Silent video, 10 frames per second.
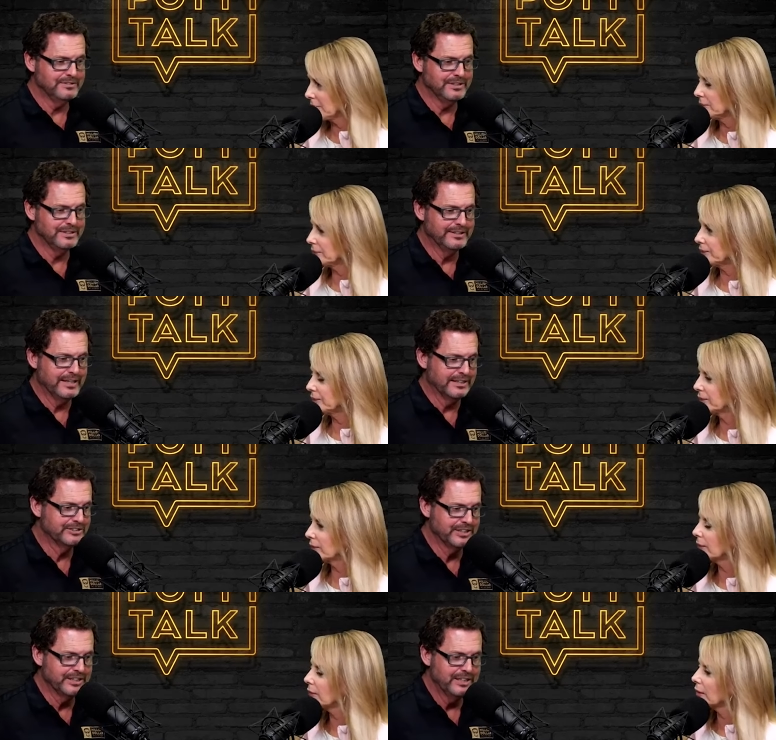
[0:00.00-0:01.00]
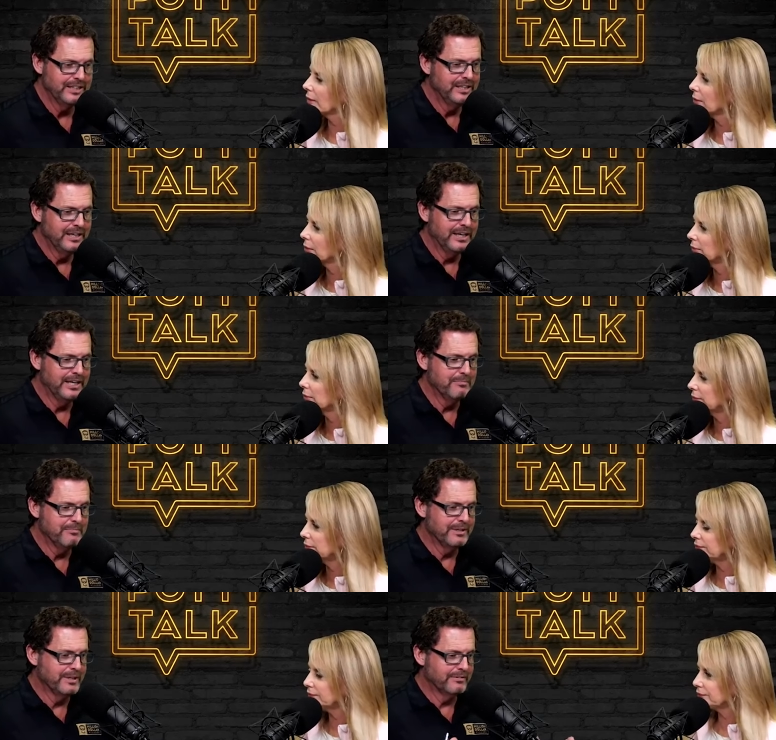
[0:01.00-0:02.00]
Speaker 1: analogy,
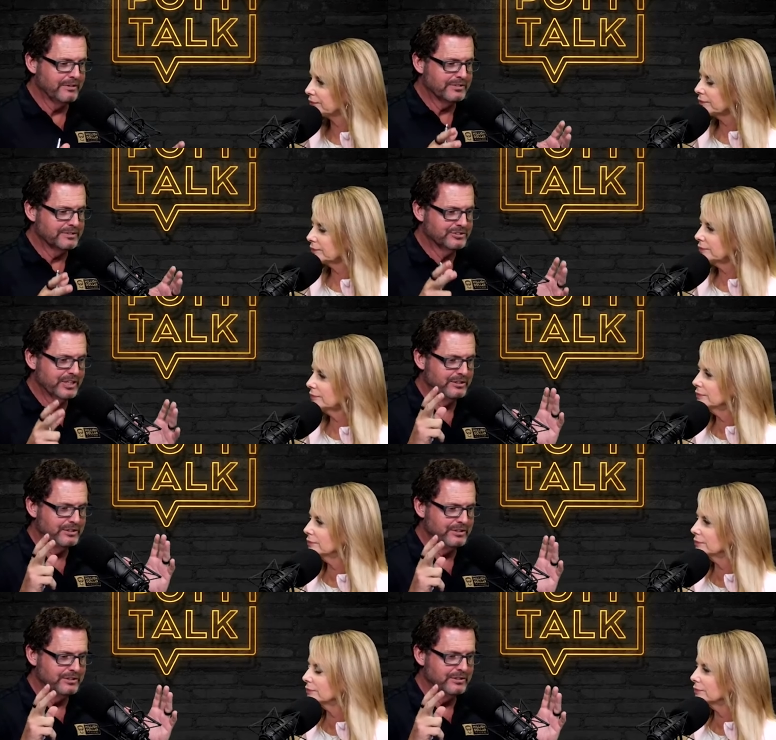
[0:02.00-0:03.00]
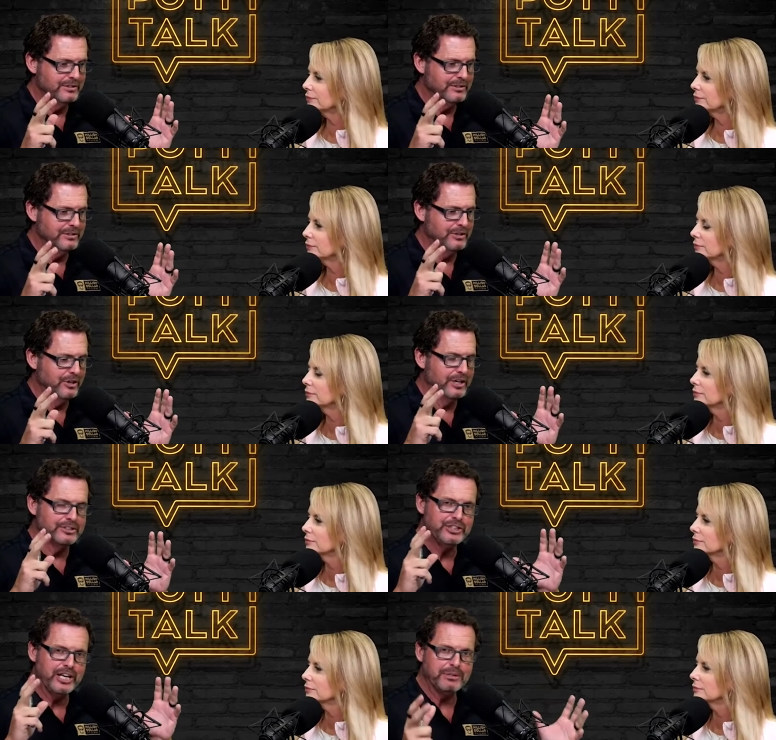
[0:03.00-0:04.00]
um, you know, I've often said, you know,
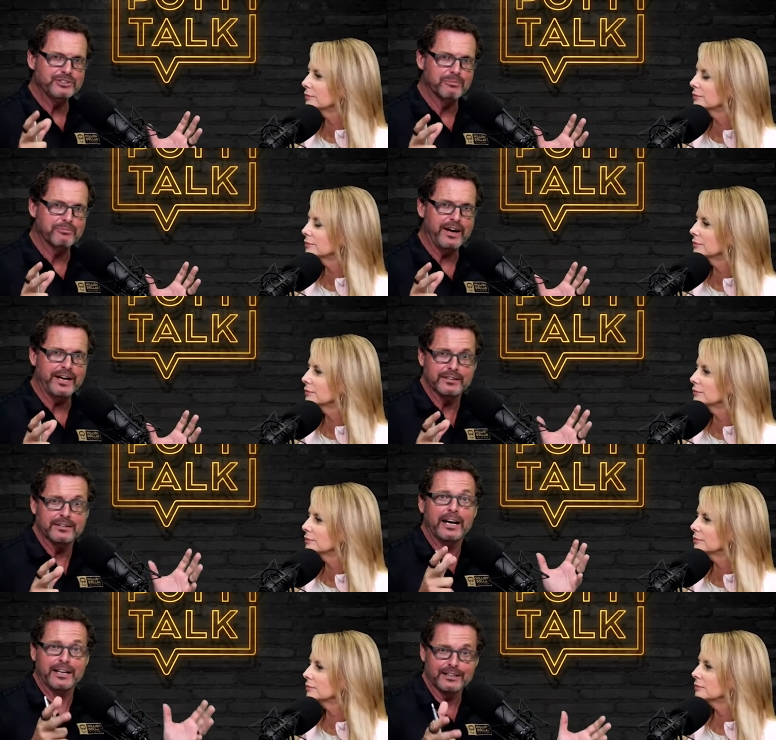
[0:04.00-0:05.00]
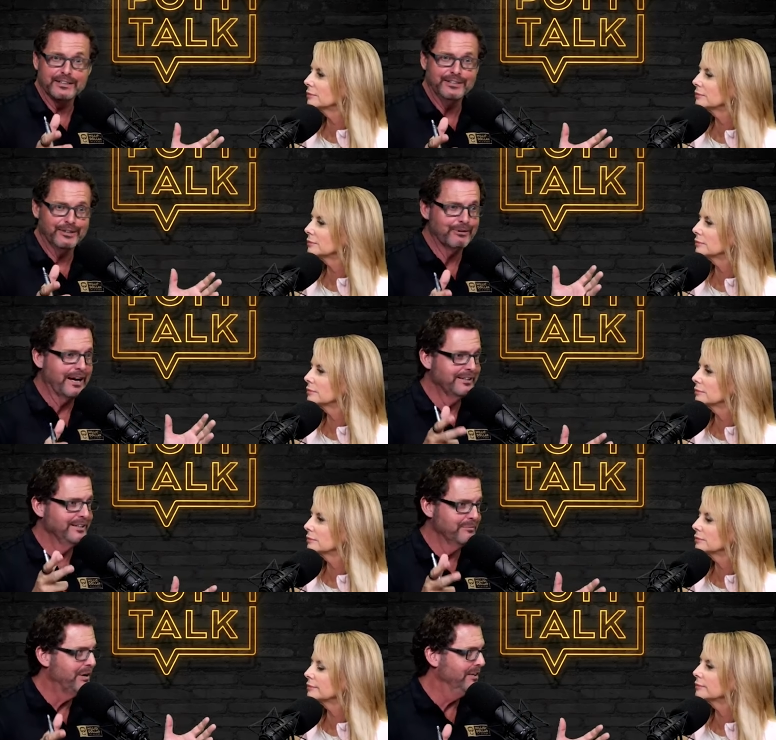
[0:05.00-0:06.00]
in a championship fight, like, you know,
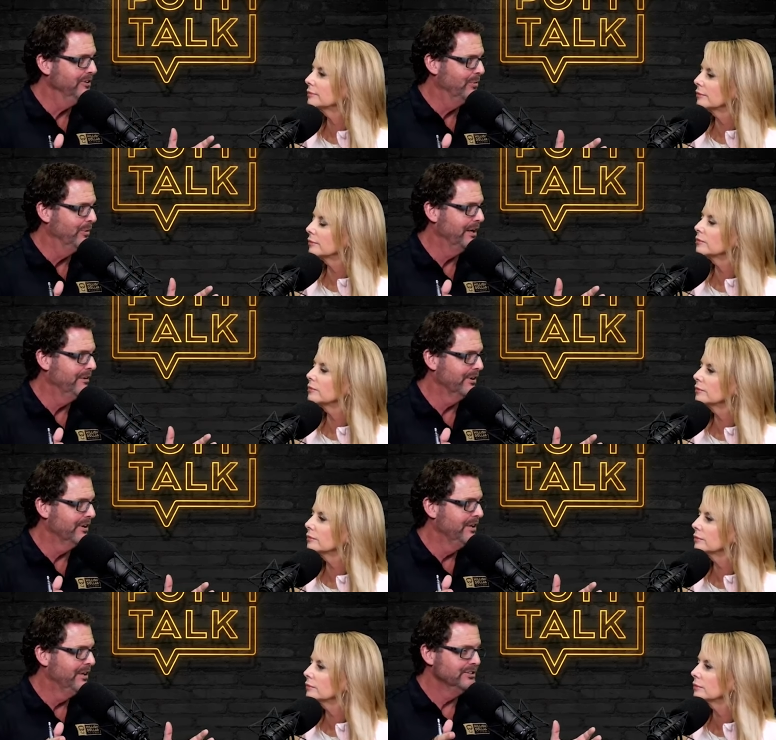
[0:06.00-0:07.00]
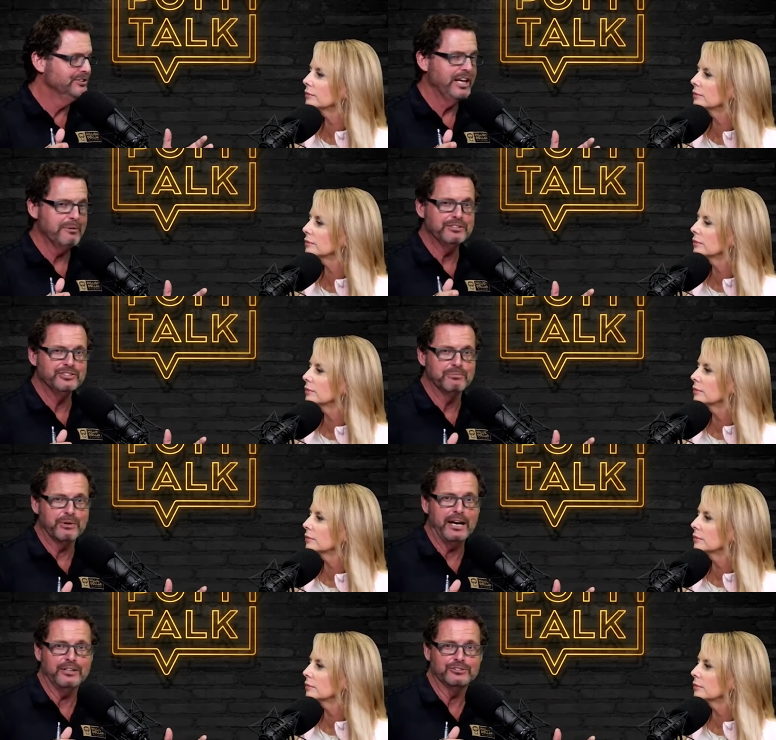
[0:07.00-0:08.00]
Rocky and Apollo or whatever, mm-hmm. the
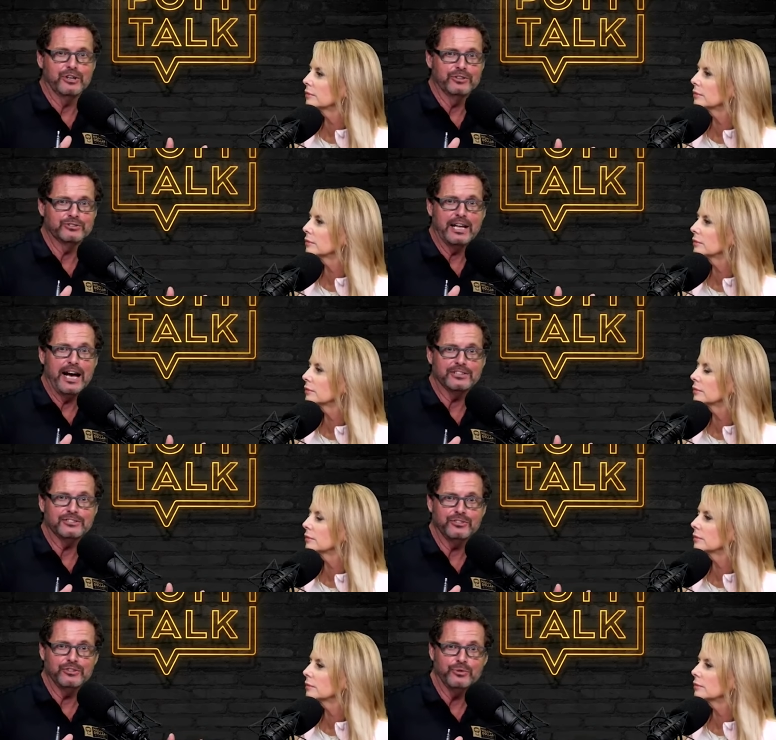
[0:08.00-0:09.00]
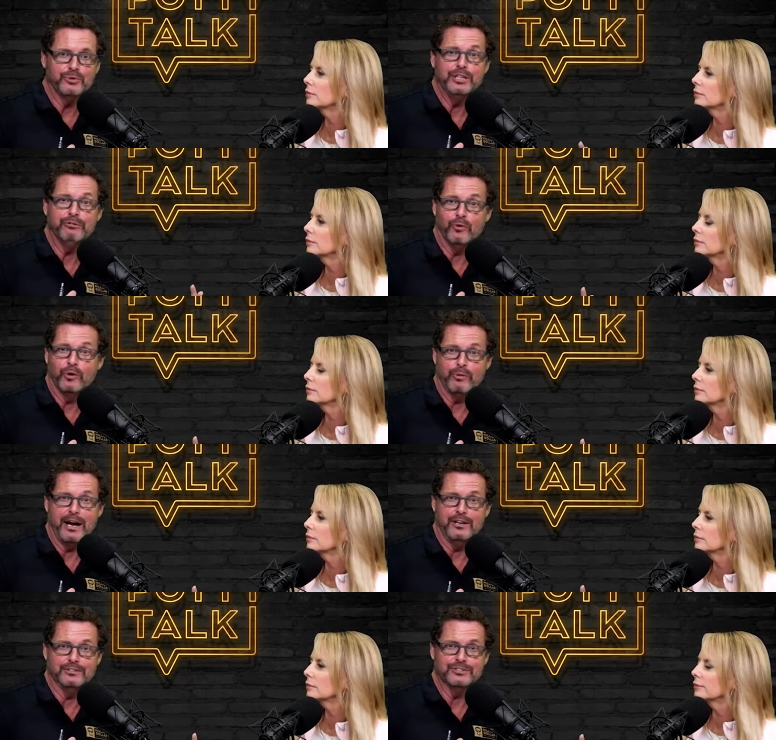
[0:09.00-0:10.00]
championship rounds are those last three to four
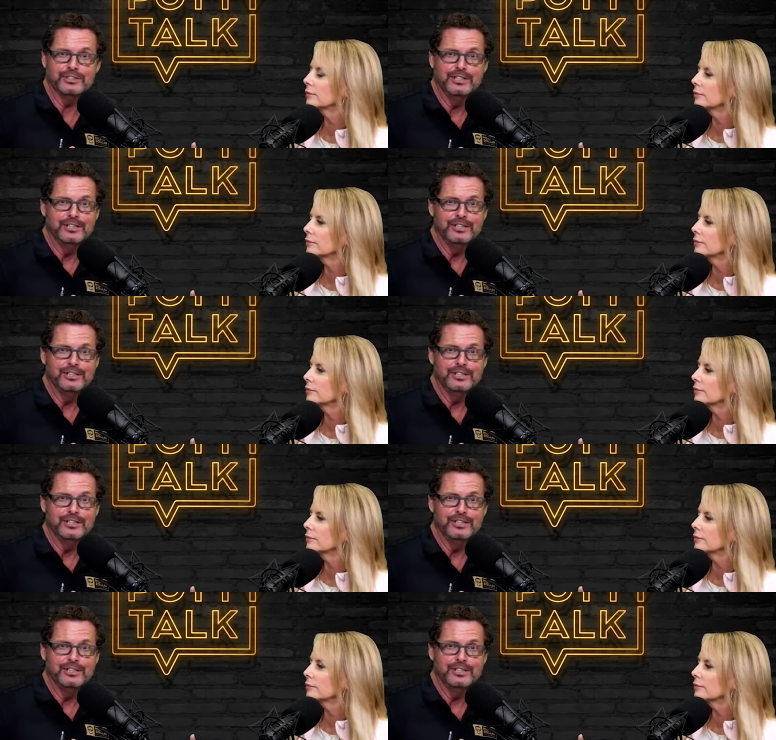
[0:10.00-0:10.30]
rounds